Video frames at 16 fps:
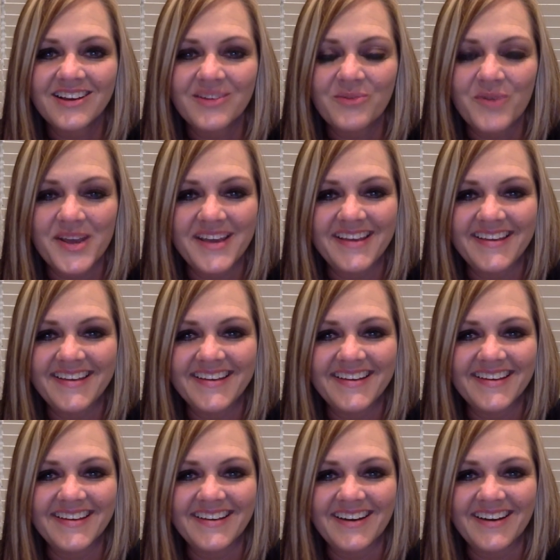We
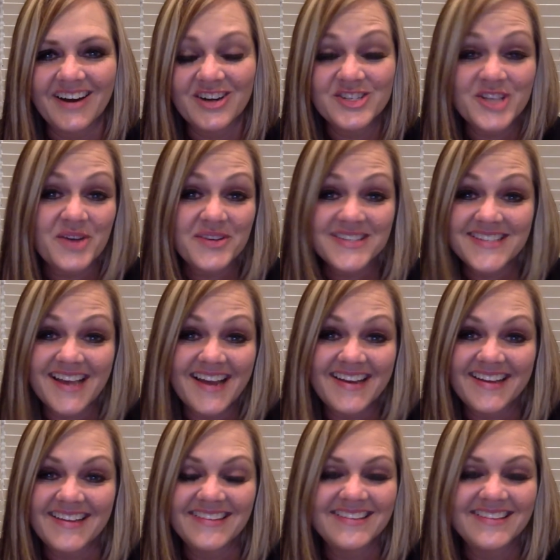are so
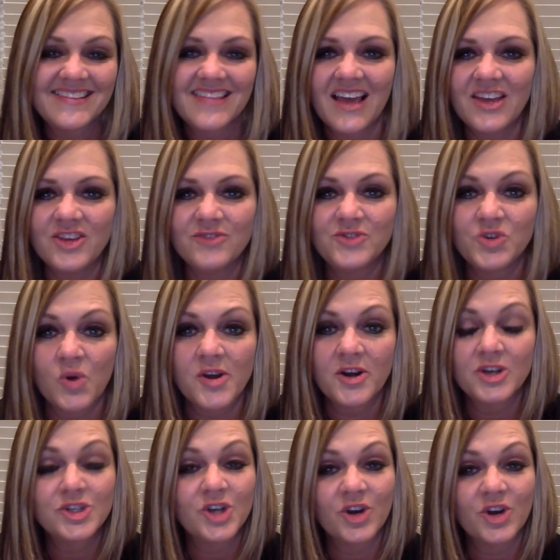excited that you've joined our
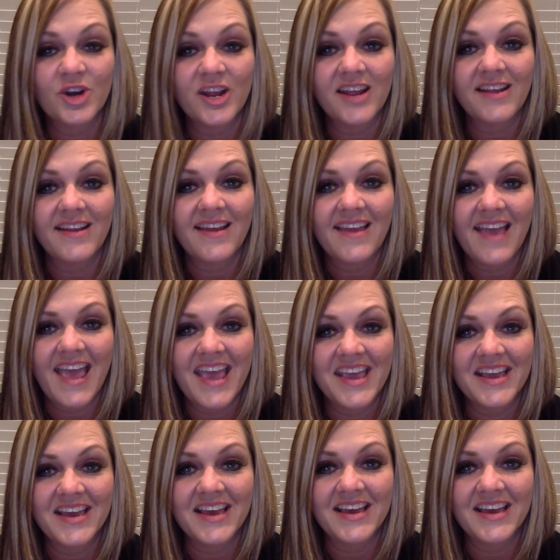journey,
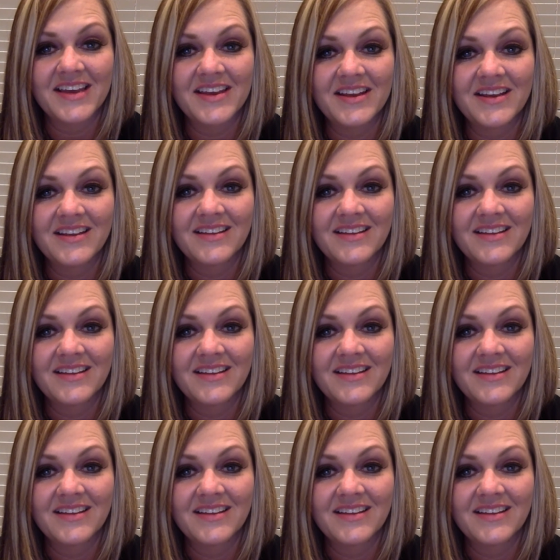and